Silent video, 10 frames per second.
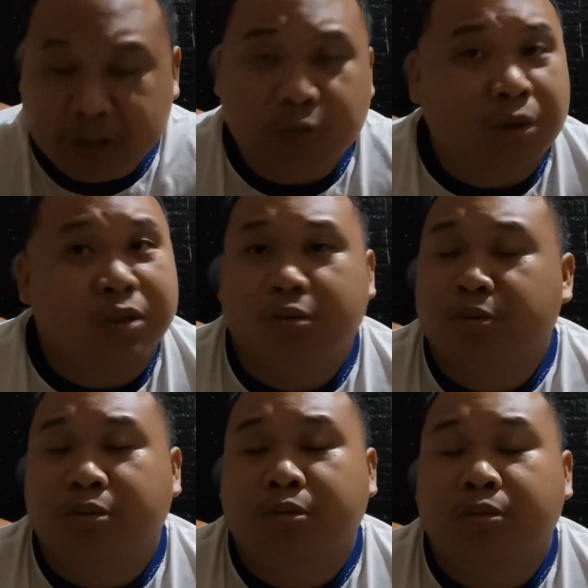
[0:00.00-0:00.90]
just want
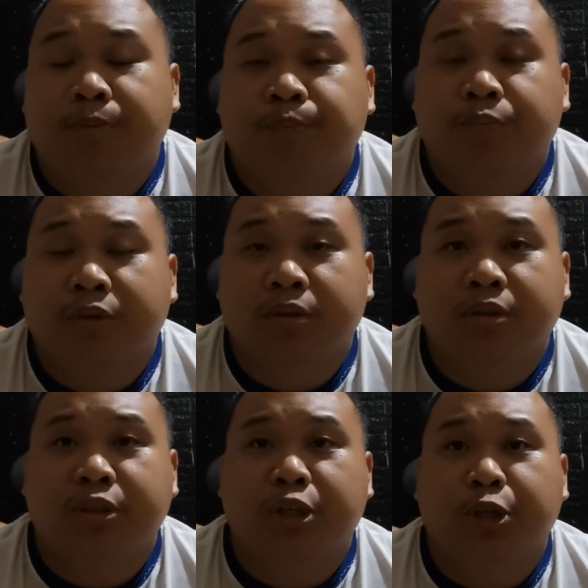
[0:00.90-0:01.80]
to
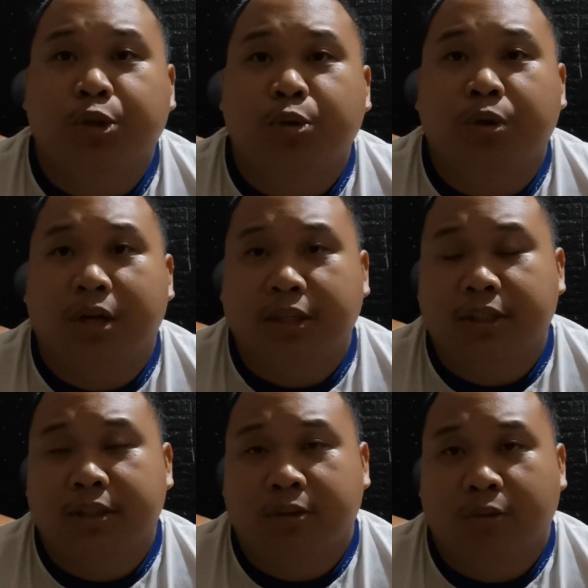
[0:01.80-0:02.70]
share to you
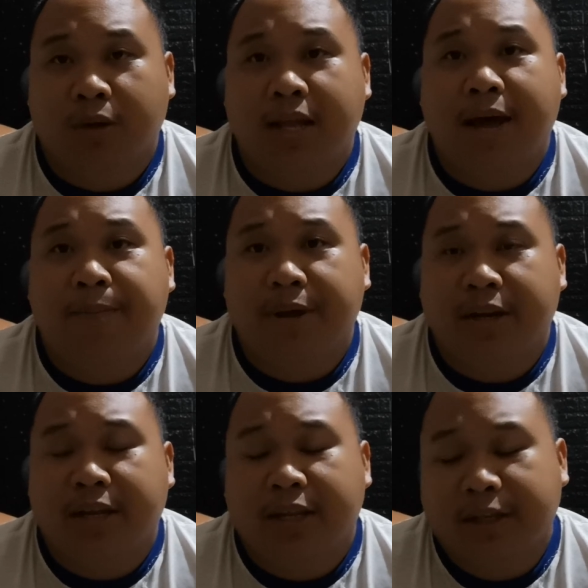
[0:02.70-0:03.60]
guys what
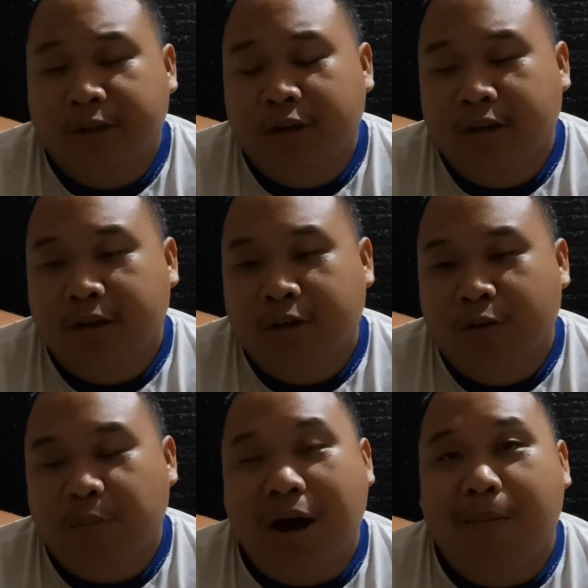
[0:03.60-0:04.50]
happened. And
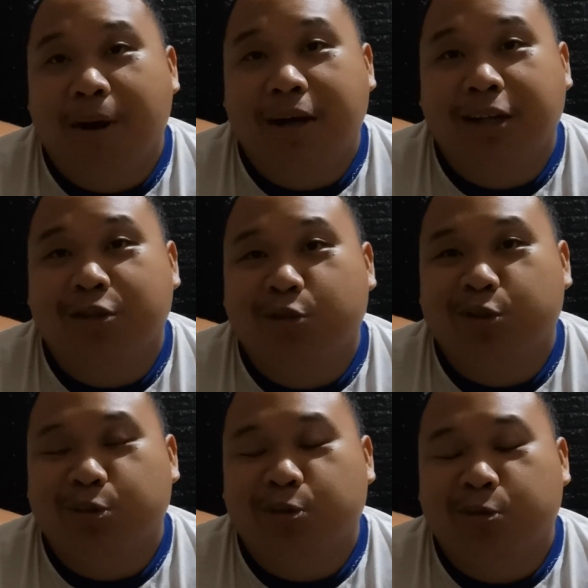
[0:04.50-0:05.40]
mahaba na to,
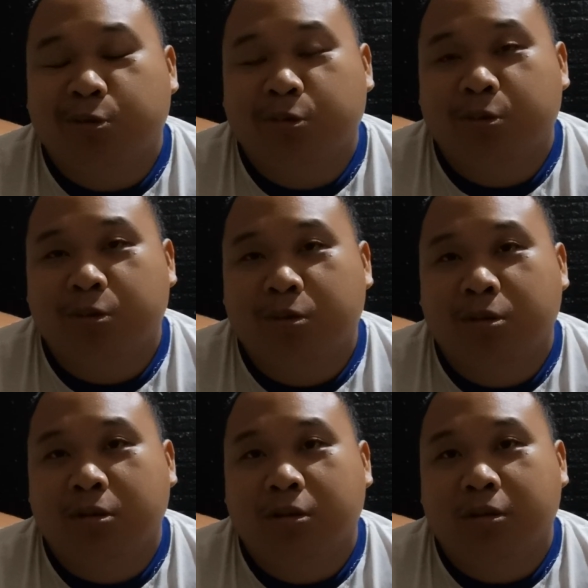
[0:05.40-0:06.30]
so
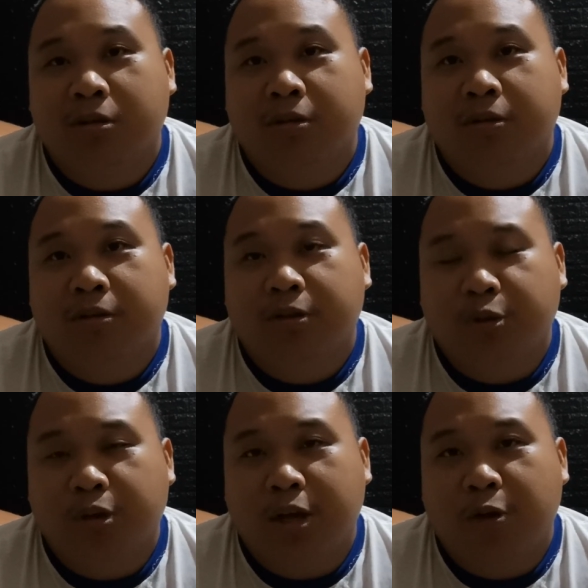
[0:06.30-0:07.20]

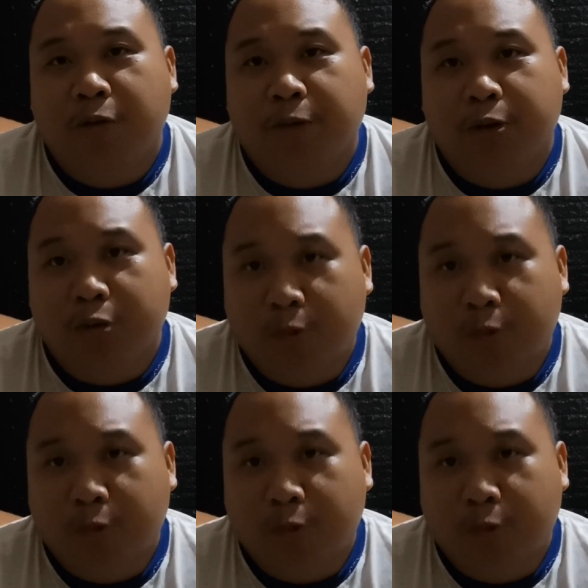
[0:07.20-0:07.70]
Yun, I hope you're